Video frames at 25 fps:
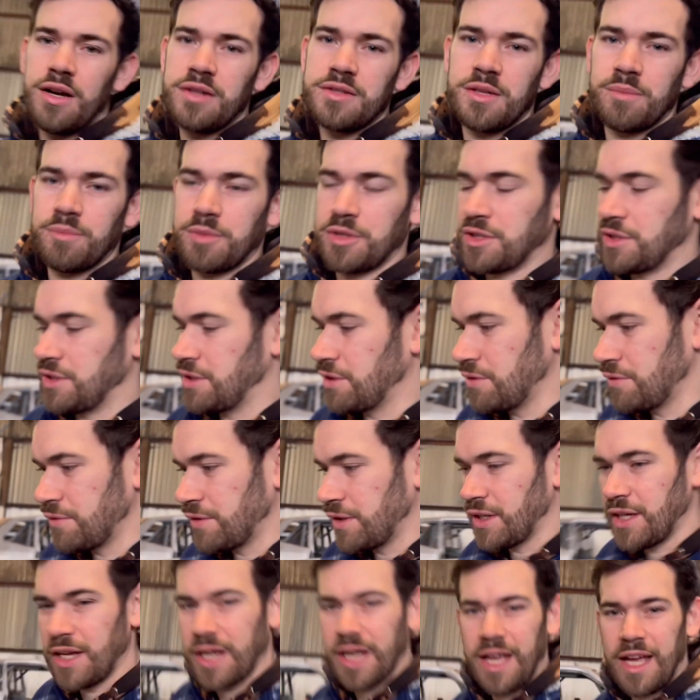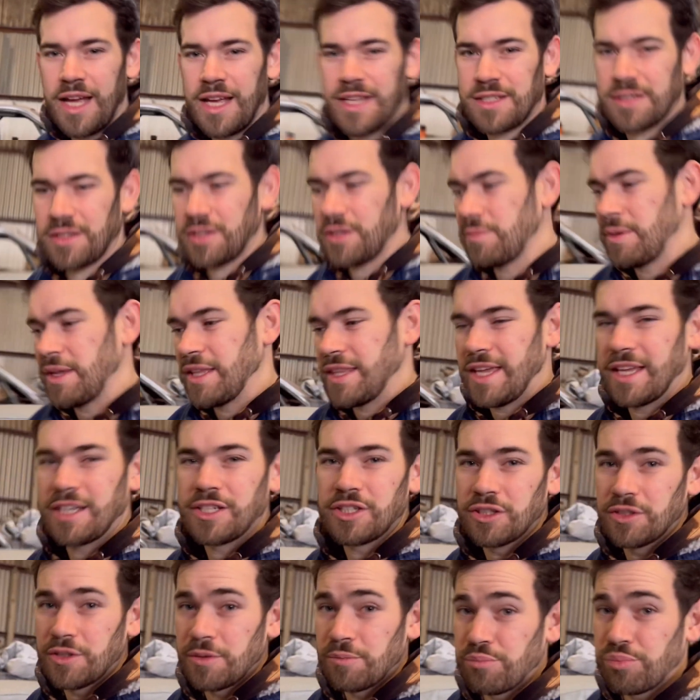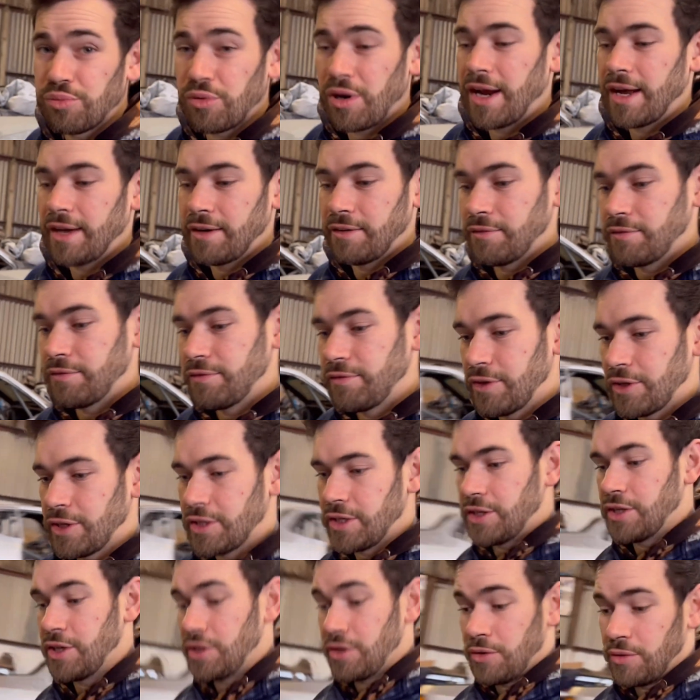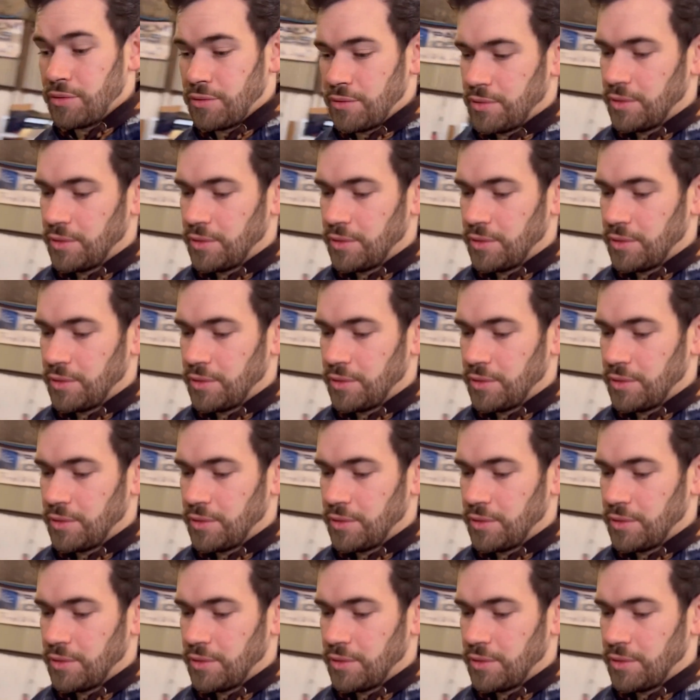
temperature silver, it's gonna make the engine look brand fucking new.